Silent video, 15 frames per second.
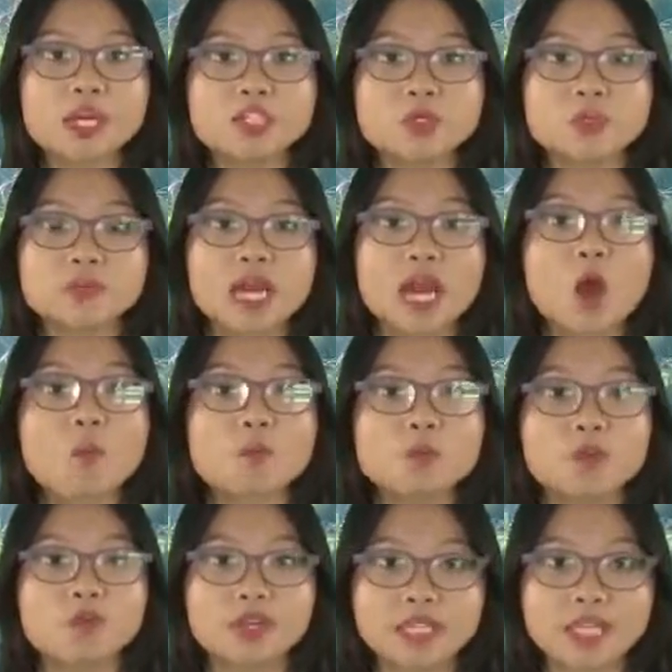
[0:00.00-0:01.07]
cutting out
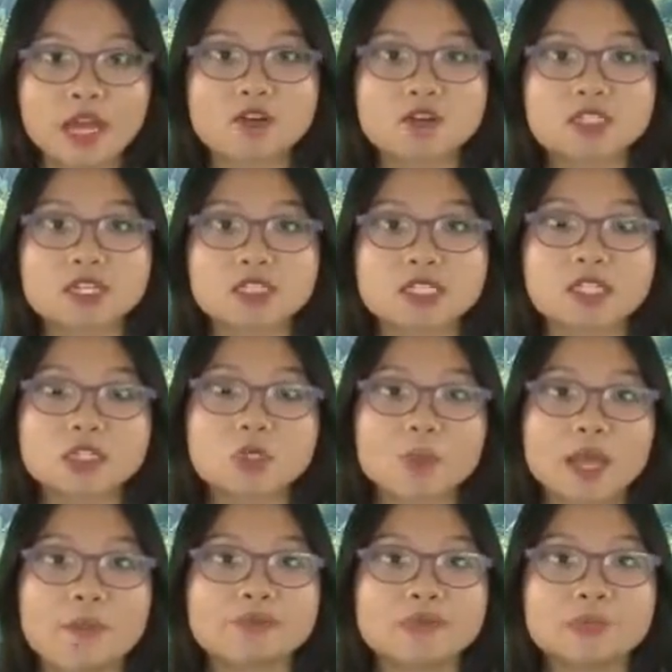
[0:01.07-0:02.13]
sugary drinks,
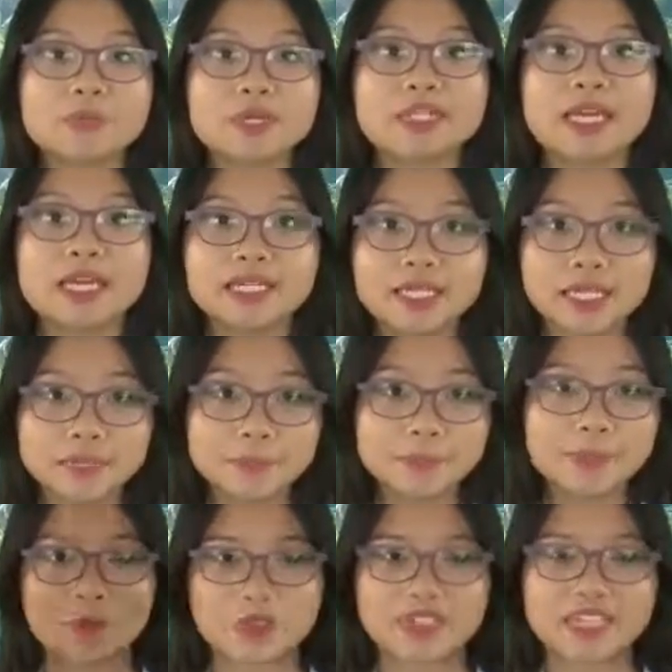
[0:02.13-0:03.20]
processed and bleached
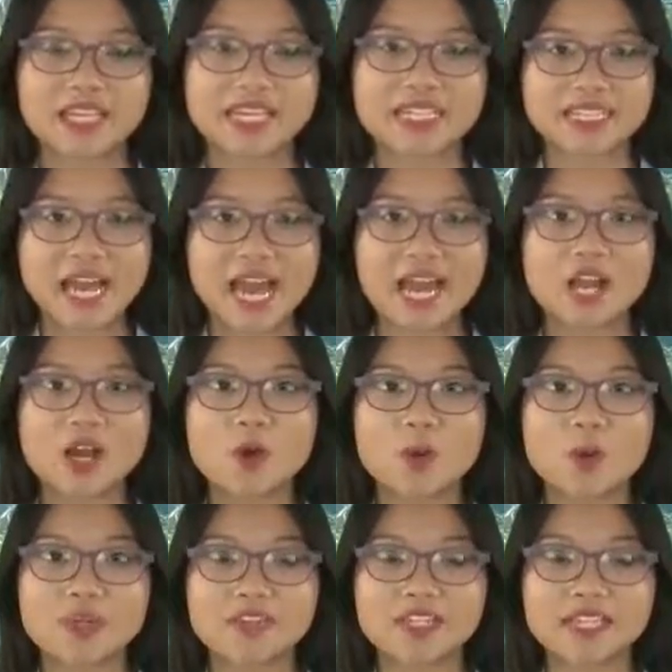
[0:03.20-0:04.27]
grains, and
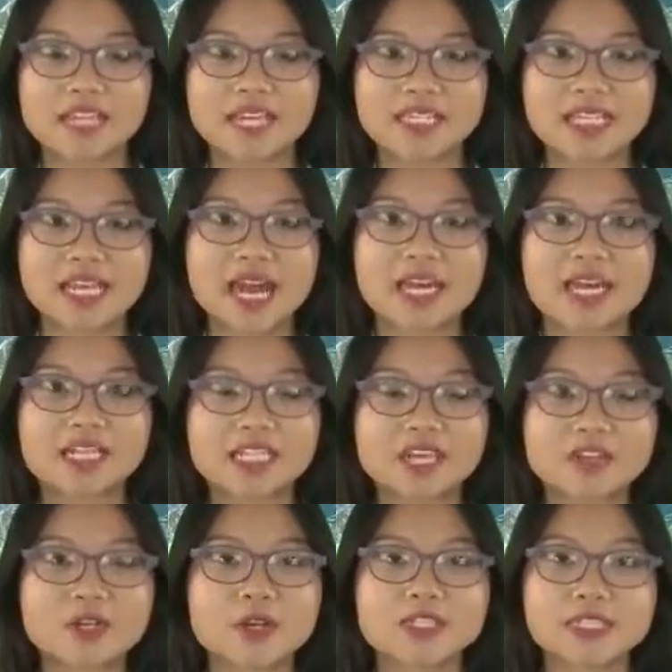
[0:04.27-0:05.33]
foods with a lot of
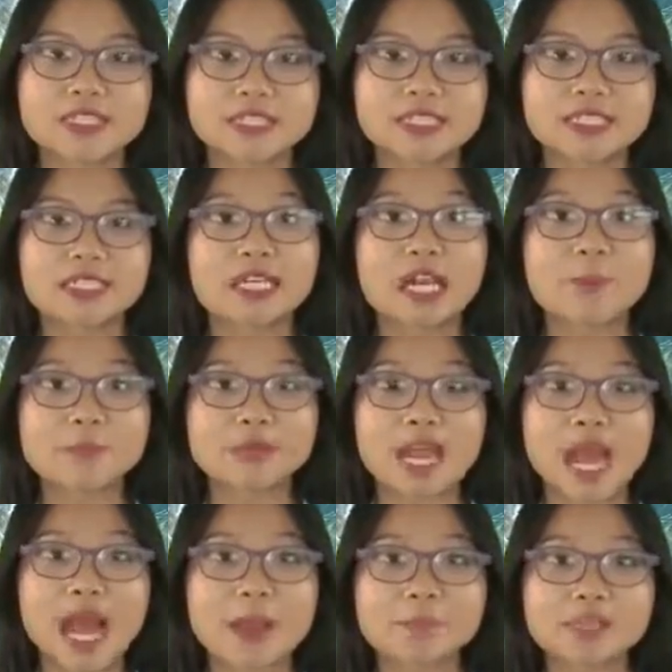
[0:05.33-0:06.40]
artificial preservatives
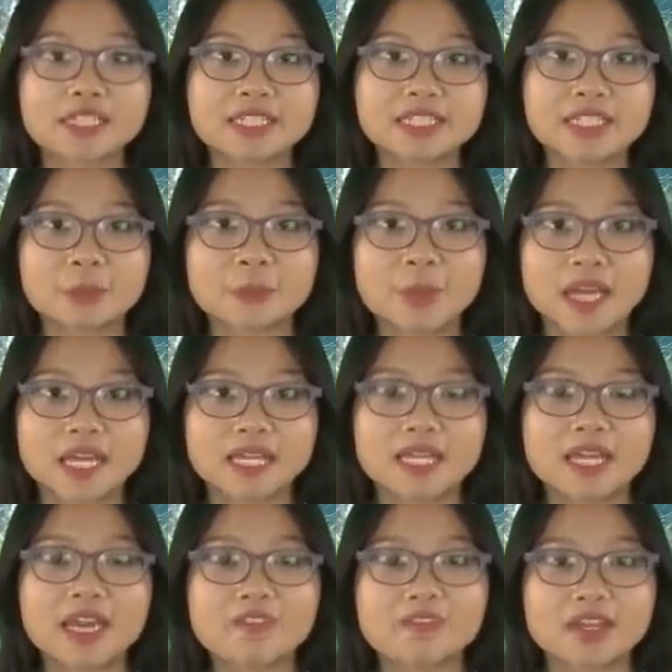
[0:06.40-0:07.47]
can be a simple place to
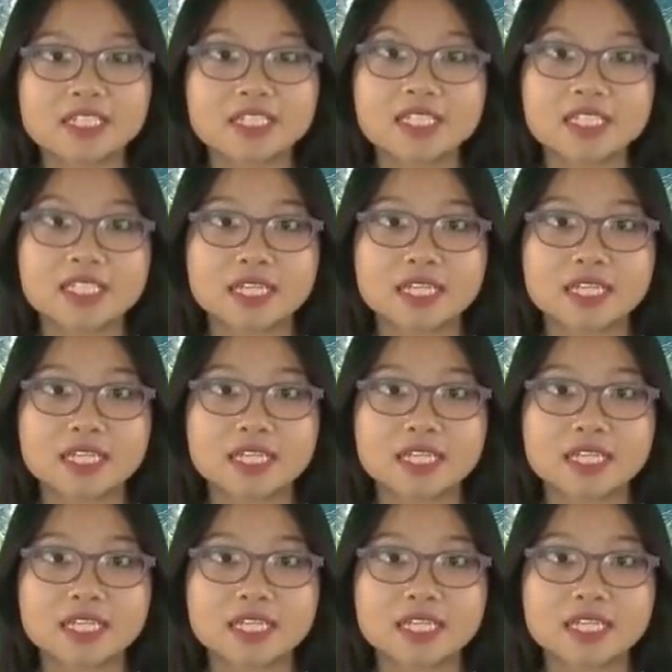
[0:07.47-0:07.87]
start.